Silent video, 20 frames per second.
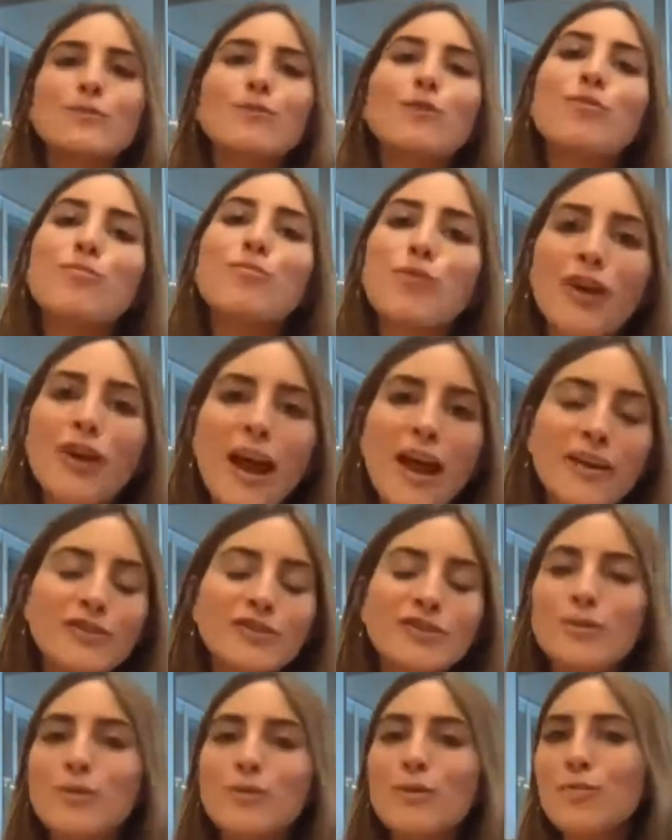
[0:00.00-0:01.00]
with more
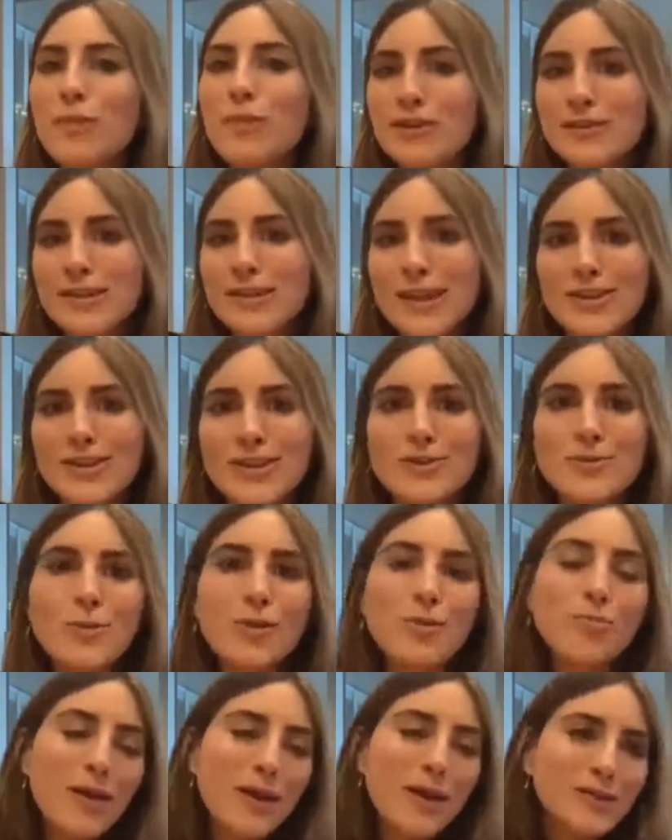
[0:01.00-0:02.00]
energy, with better digestion,
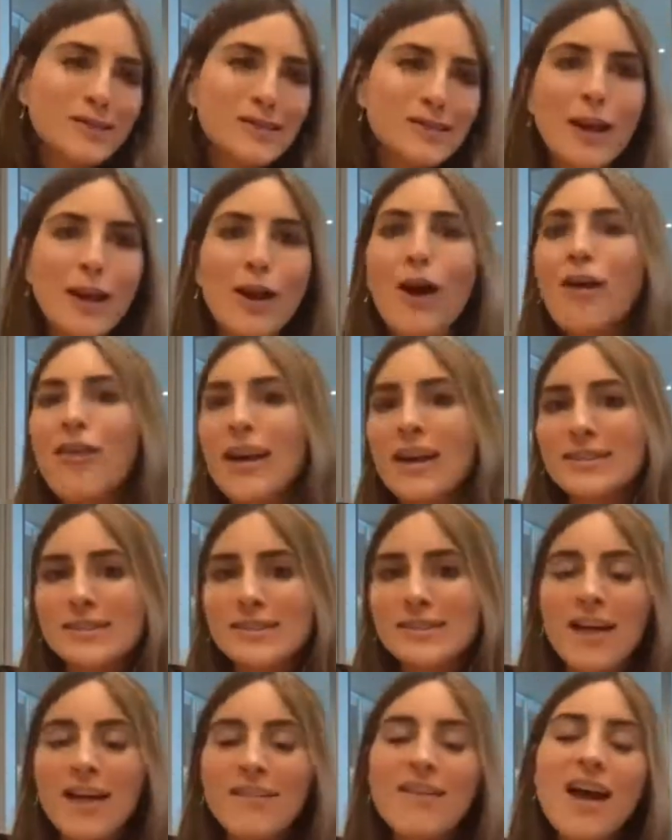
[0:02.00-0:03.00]
with better skin, all that
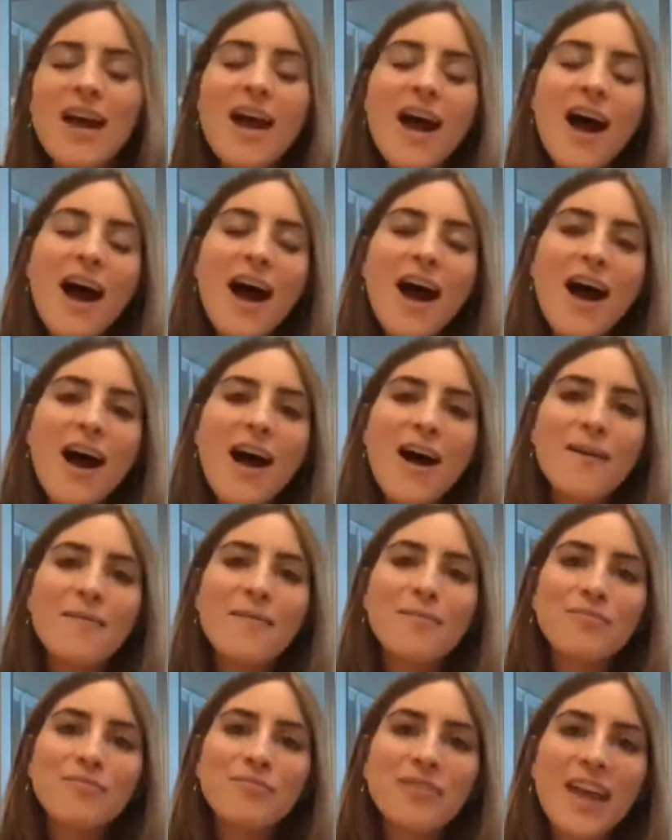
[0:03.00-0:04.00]
stuff.
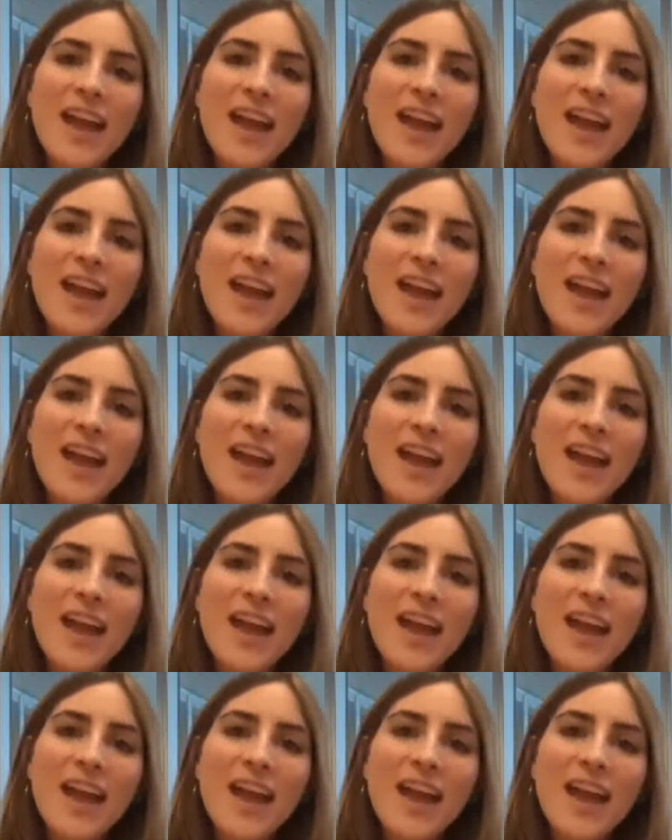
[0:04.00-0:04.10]
And